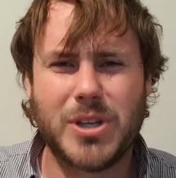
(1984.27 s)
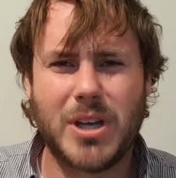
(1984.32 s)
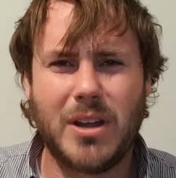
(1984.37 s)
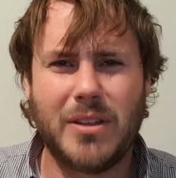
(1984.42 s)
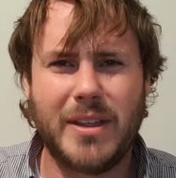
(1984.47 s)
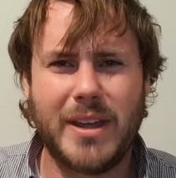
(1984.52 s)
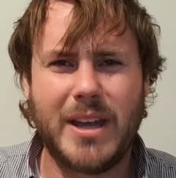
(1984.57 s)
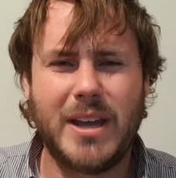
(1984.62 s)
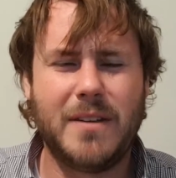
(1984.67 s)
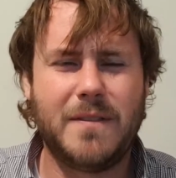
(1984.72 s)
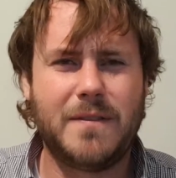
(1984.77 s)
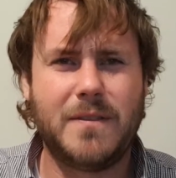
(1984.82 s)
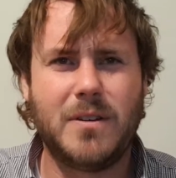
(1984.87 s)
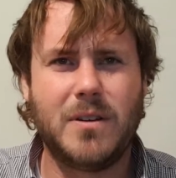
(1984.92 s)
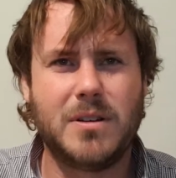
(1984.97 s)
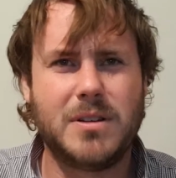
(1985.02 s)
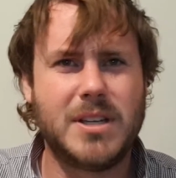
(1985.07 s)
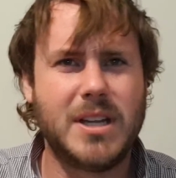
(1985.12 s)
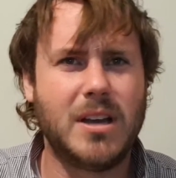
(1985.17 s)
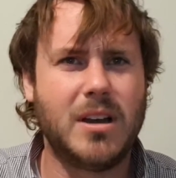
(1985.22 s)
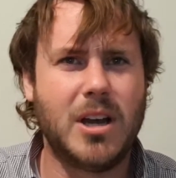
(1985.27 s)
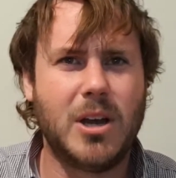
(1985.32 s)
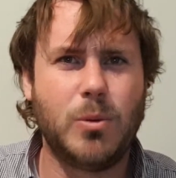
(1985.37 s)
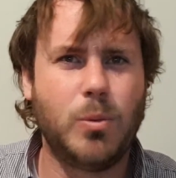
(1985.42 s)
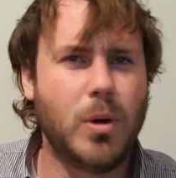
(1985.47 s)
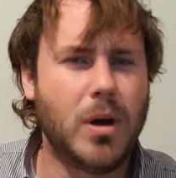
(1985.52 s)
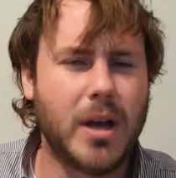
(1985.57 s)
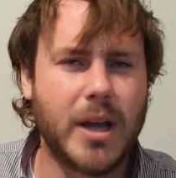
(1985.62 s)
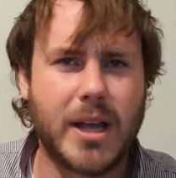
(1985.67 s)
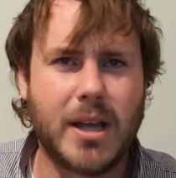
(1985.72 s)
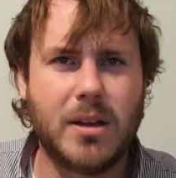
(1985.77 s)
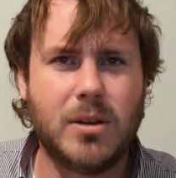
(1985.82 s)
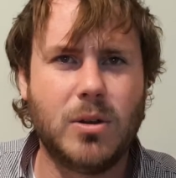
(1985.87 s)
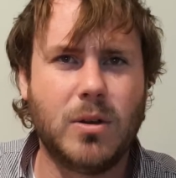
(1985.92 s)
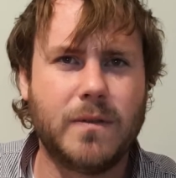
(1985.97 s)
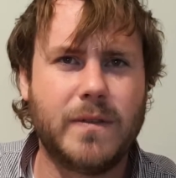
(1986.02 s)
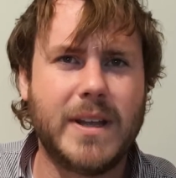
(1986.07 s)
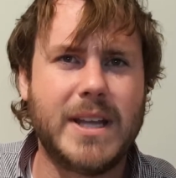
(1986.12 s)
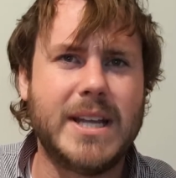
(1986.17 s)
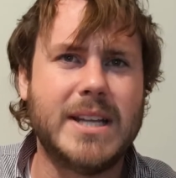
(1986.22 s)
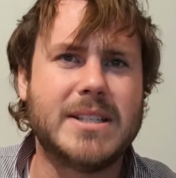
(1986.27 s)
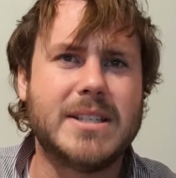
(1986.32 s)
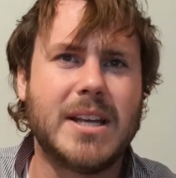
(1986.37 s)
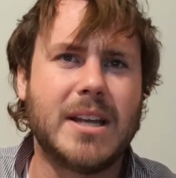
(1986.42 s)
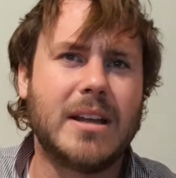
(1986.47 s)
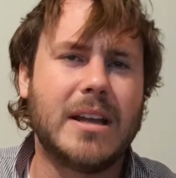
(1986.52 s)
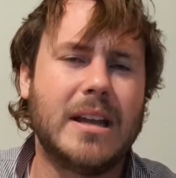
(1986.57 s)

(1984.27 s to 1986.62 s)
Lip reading: are there for DIY and not for eating